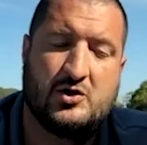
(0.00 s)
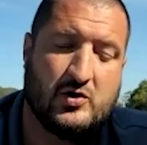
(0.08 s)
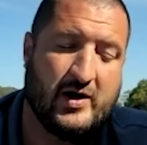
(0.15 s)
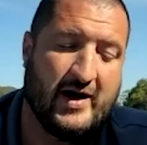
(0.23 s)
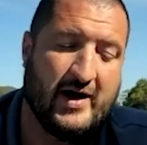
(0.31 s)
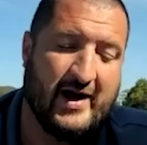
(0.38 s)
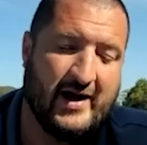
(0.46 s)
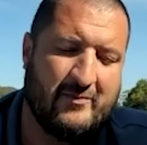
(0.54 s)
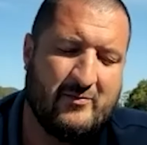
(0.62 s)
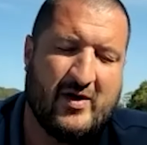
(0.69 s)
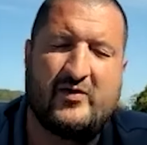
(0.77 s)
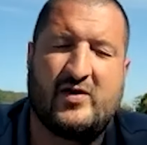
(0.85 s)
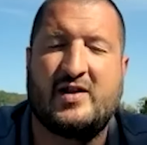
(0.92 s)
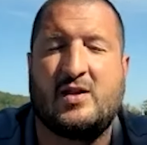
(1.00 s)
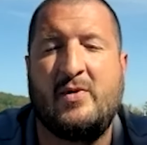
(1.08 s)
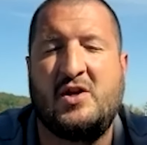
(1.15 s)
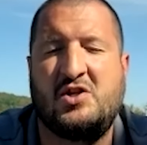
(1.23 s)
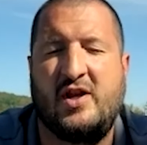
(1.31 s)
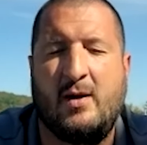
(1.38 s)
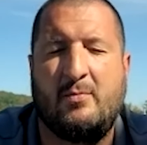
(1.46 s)
sure. I forgot to
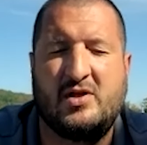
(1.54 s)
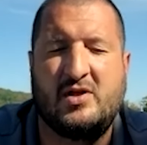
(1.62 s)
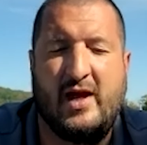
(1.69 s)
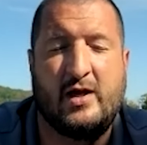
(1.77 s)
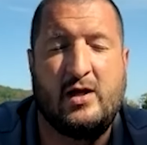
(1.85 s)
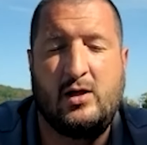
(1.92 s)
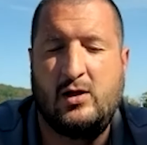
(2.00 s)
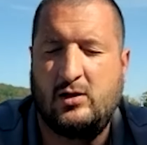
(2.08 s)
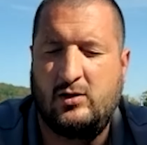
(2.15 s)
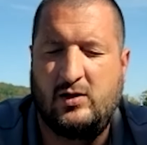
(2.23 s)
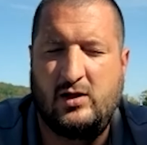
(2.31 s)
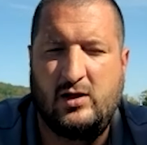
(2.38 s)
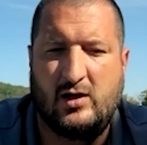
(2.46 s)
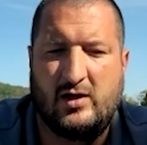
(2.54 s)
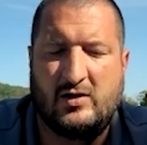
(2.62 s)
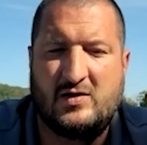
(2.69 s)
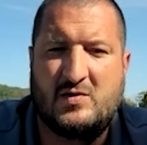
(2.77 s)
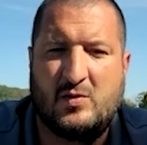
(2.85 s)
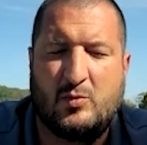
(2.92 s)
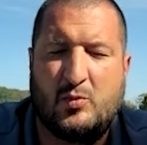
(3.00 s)
mention that, but yeah, the
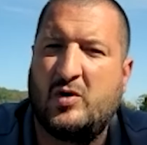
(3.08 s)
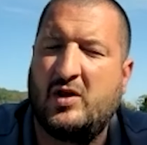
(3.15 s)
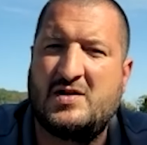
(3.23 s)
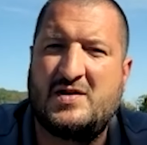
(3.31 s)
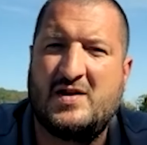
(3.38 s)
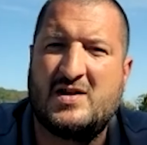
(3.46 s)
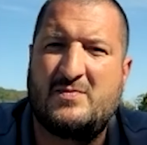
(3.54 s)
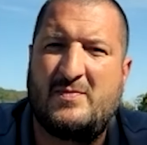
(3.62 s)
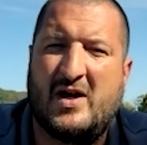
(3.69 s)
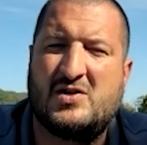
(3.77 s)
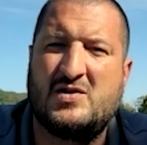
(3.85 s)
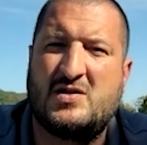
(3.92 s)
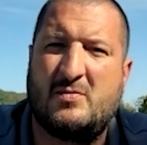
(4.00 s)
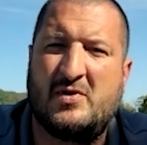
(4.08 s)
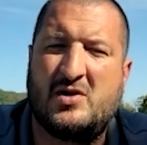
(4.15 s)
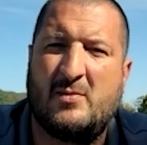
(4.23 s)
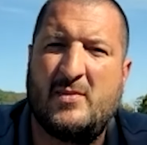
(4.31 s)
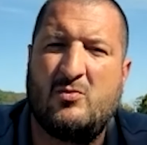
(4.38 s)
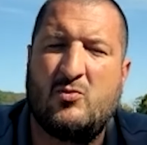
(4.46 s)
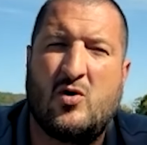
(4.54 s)
pre-listing inspections are
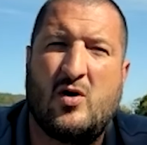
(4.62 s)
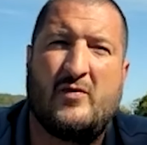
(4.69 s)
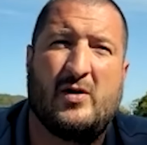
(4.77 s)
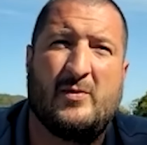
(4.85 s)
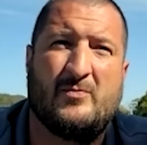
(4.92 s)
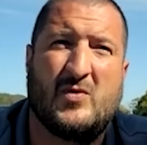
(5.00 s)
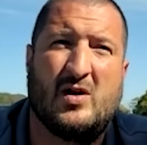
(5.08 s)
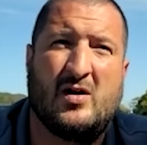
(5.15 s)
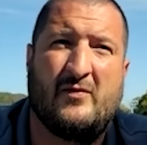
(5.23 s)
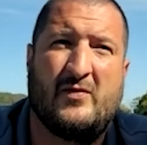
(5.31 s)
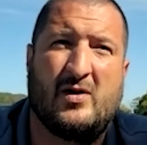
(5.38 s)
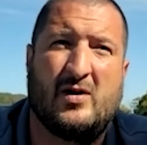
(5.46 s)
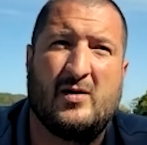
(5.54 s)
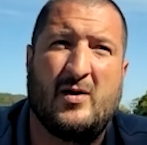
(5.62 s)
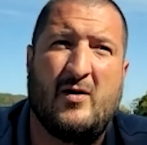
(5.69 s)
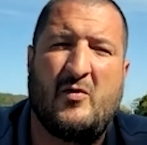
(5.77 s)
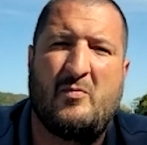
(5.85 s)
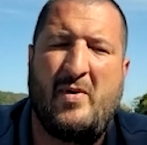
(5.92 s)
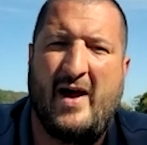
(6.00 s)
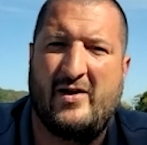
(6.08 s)
becoming more of
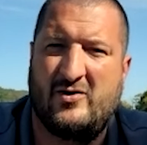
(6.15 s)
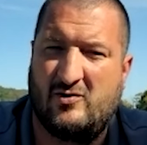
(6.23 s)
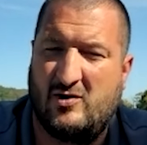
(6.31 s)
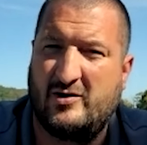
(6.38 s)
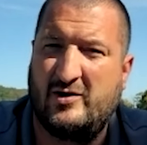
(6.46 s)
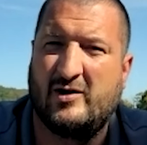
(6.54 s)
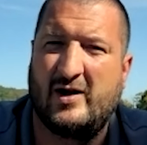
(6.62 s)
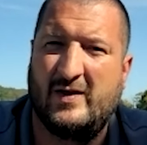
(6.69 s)
a pattern around here.